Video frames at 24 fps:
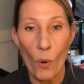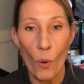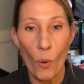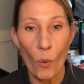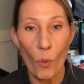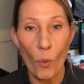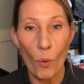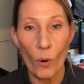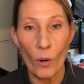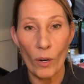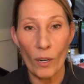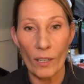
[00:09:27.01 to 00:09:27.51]

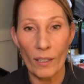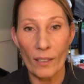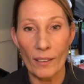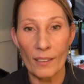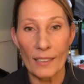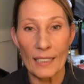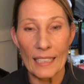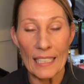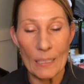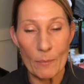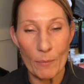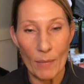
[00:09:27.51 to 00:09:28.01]
or
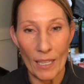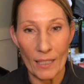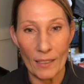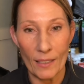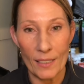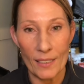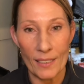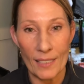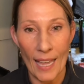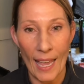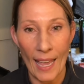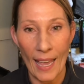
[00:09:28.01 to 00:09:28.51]
email
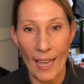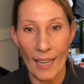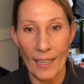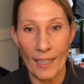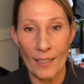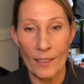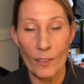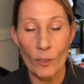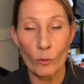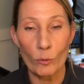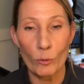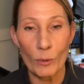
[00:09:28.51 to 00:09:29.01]
us at
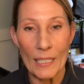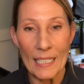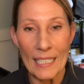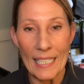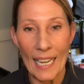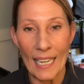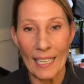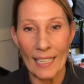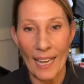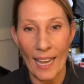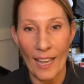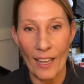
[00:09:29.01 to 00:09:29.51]

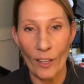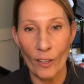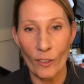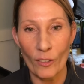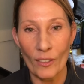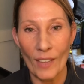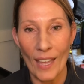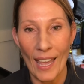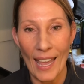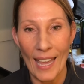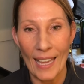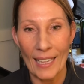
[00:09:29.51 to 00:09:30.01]

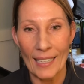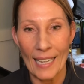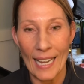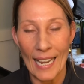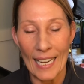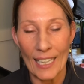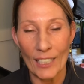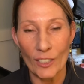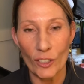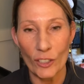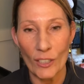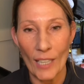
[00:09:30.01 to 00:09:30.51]

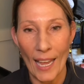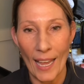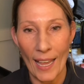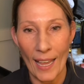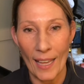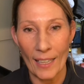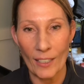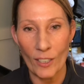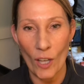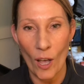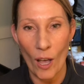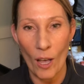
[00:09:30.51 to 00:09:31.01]

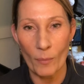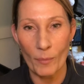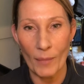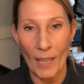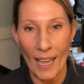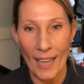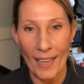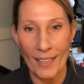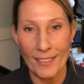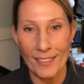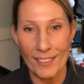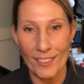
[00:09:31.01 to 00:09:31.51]

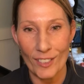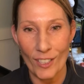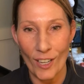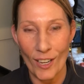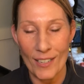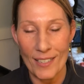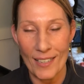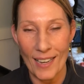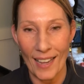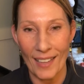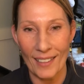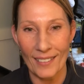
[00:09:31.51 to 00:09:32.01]

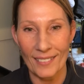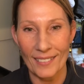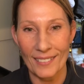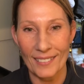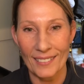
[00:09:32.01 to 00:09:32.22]
regainhealthnh@comcast.net.